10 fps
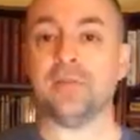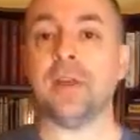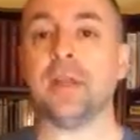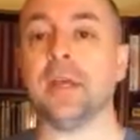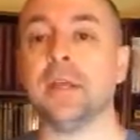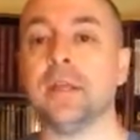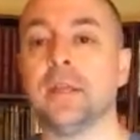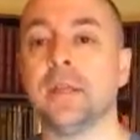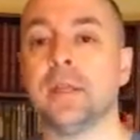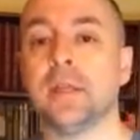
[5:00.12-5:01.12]
defending it.
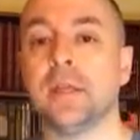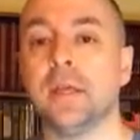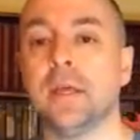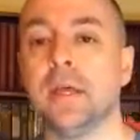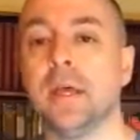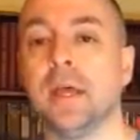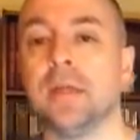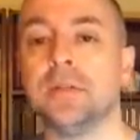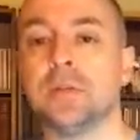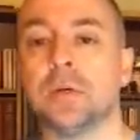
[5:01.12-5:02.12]

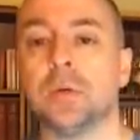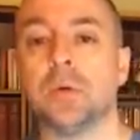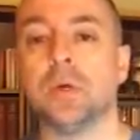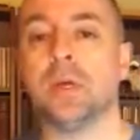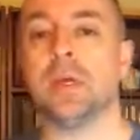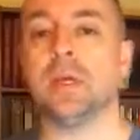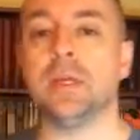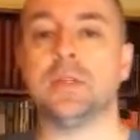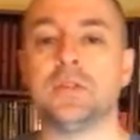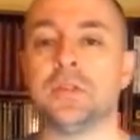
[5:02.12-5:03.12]
And so
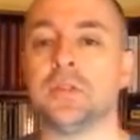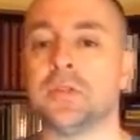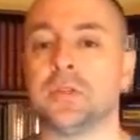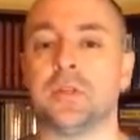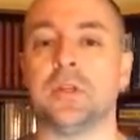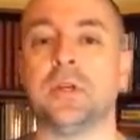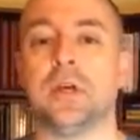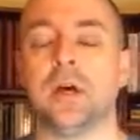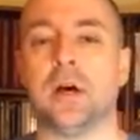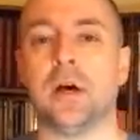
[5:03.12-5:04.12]
it's just,
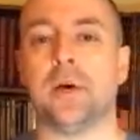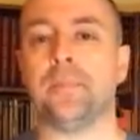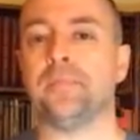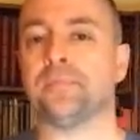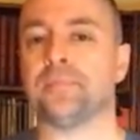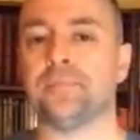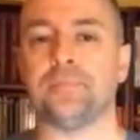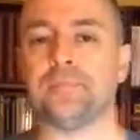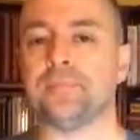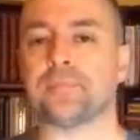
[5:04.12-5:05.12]

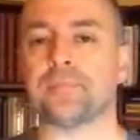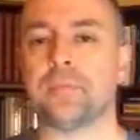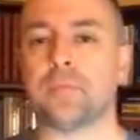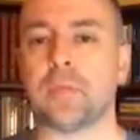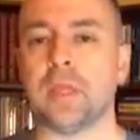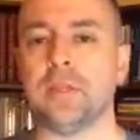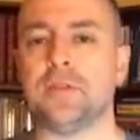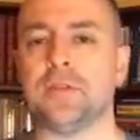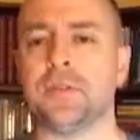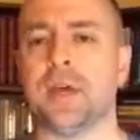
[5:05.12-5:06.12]

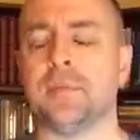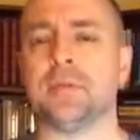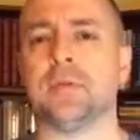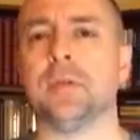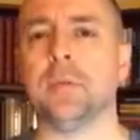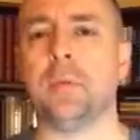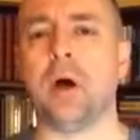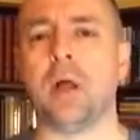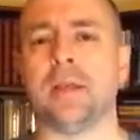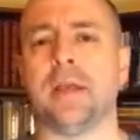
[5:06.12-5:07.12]
it's just absolutely
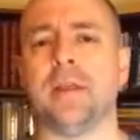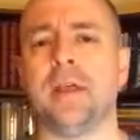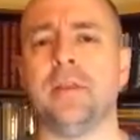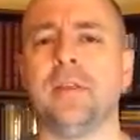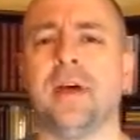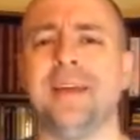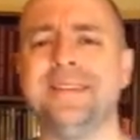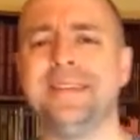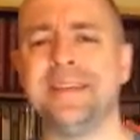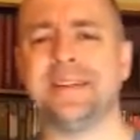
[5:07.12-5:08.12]
appalling. And the
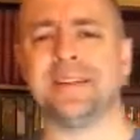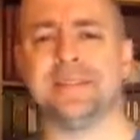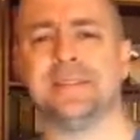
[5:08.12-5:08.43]
idea